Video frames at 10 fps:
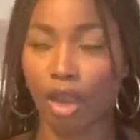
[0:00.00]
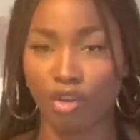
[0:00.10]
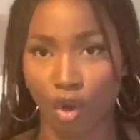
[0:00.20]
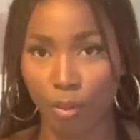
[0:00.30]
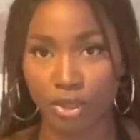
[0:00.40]

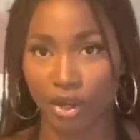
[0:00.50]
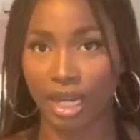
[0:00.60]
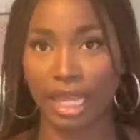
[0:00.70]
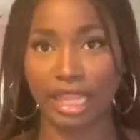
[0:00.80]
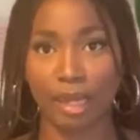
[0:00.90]
cropped or
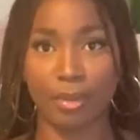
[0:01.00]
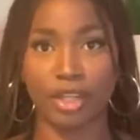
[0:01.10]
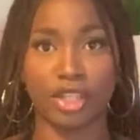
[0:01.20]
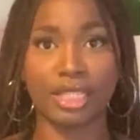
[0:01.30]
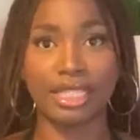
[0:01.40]
anything, but
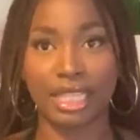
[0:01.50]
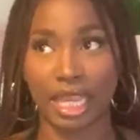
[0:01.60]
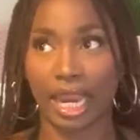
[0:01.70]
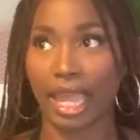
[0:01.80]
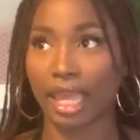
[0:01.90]
it does
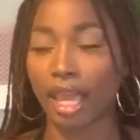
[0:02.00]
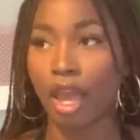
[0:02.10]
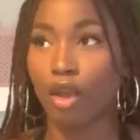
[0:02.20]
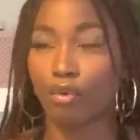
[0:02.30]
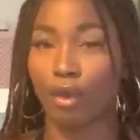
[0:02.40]
sit like
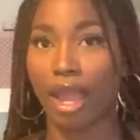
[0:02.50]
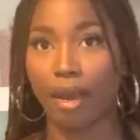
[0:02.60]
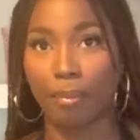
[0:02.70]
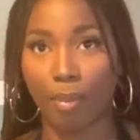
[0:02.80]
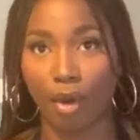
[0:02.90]
right
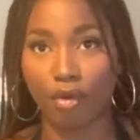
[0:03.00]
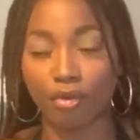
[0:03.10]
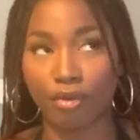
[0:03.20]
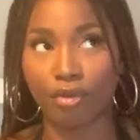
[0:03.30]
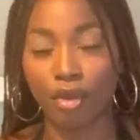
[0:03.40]
above
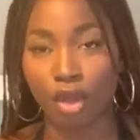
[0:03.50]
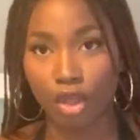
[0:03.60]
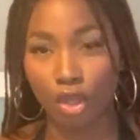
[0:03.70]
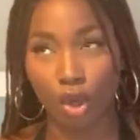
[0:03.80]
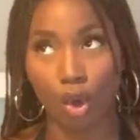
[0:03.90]

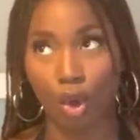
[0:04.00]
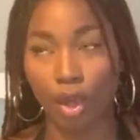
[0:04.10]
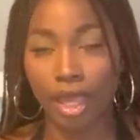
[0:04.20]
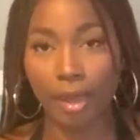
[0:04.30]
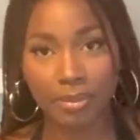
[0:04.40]
your
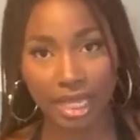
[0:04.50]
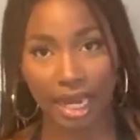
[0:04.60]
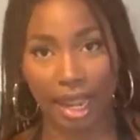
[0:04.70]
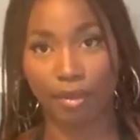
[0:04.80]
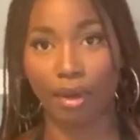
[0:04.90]
hips and
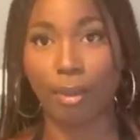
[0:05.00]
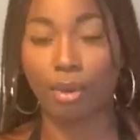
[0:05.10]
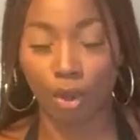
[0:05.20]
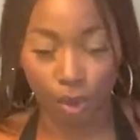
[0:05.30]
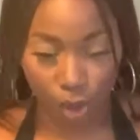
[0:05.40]
like right
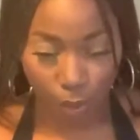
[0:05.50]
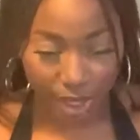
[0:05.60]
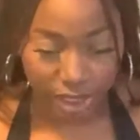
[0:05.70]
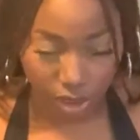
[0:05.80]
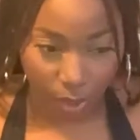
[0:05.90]
below your
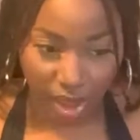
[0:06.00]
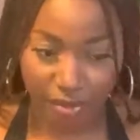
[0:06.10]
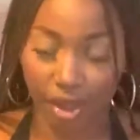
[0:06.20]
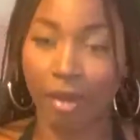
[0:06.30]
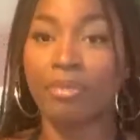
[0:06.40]
waist or
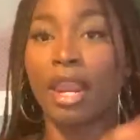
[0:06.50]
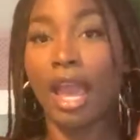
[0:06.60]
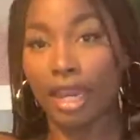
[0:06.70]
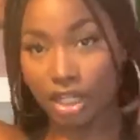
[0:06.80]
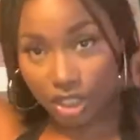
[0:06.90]
whatever,
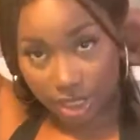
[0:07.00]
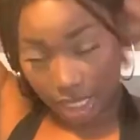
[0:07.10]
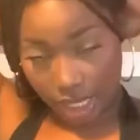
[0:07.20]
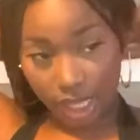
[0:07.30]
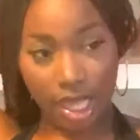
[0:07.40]
and I just
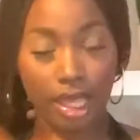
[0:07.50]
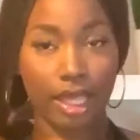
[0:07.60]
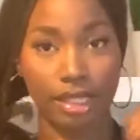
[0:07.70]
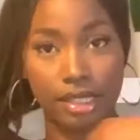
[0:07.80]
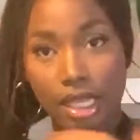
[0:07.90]
think
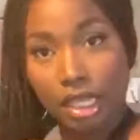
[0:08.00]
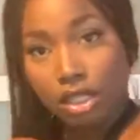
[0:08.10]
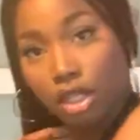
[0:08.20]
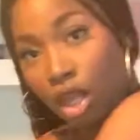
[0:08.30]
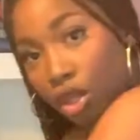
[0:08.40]
it is